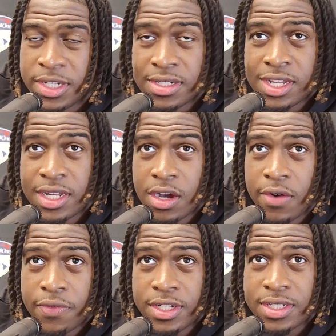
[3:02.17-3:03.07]
He's leading
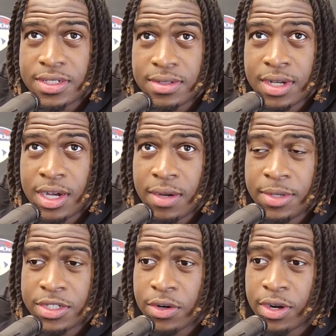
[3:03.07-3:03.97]
the offense.
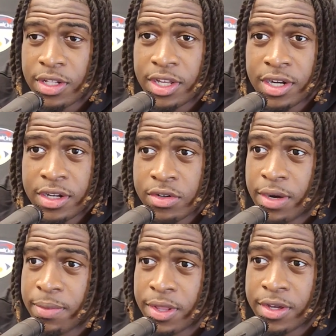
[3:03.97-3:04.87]
He's a great leader, a
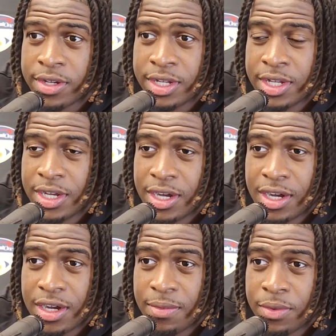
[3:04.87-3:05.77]
great brother.
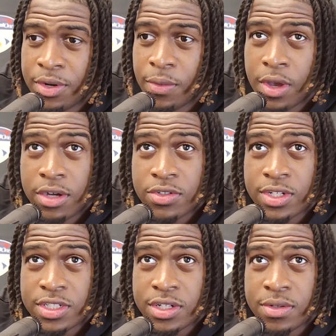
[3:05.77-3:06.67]
We all
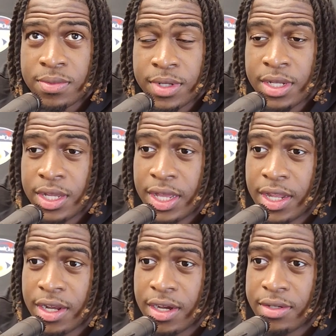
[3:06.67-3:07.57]
trust Joe.
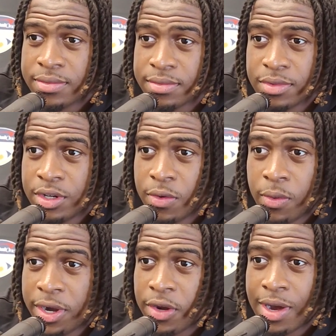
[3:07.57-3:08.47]
And,
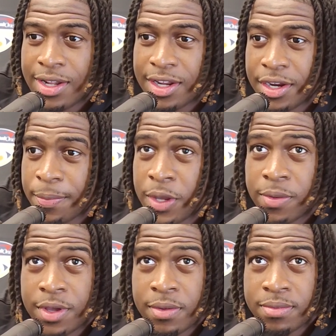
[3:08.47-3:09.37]
we're ready to go out there and compete
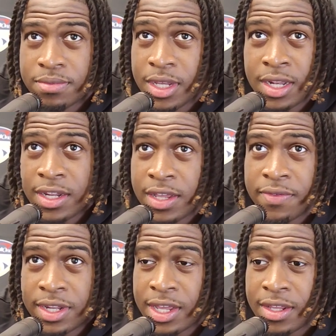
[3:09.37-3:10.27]
with him any
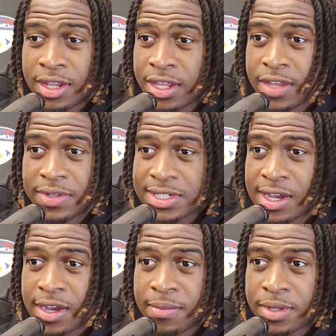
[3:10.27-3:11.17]
given day, any given
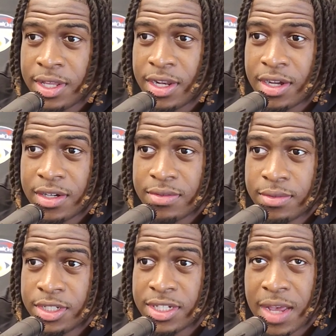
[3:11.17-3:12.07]
time. And
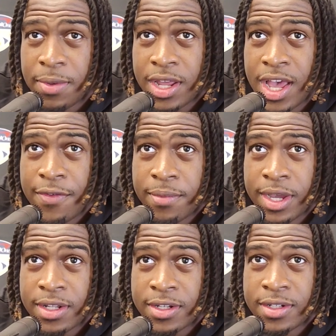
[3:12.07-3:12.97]
I'm just happy to have him
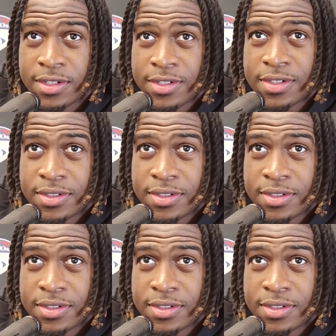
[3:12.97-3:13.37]
back there.